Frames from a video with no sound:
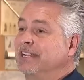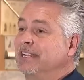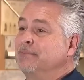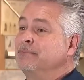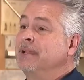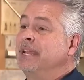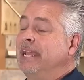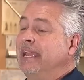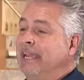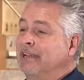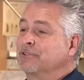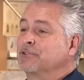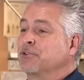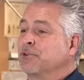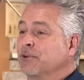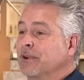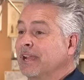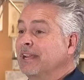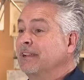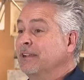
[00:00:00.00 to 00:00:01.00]
him and
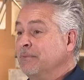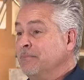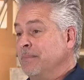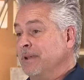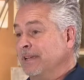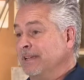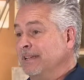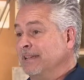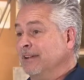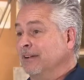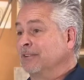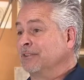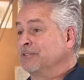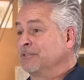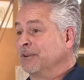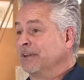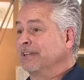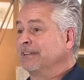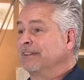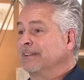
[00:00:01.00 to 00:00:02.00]
created Mickey on a
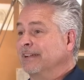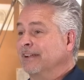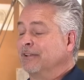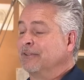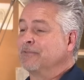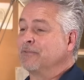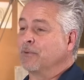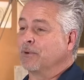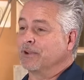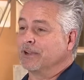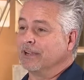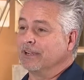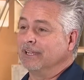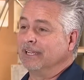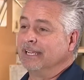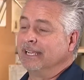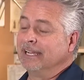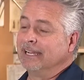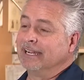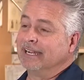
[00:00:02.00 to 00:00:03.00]
train to California.
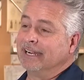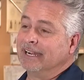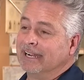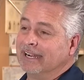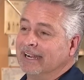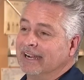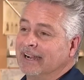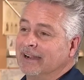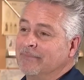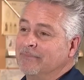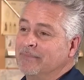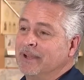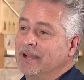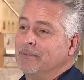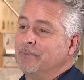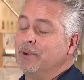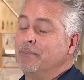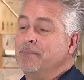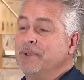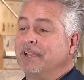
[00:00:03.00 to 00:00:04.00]
Um,
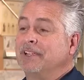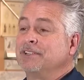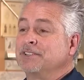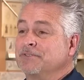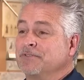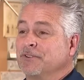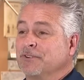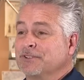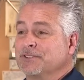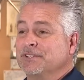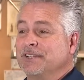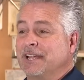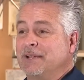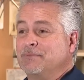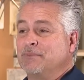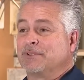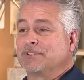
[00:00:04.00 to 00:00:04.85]
but Mickey's first name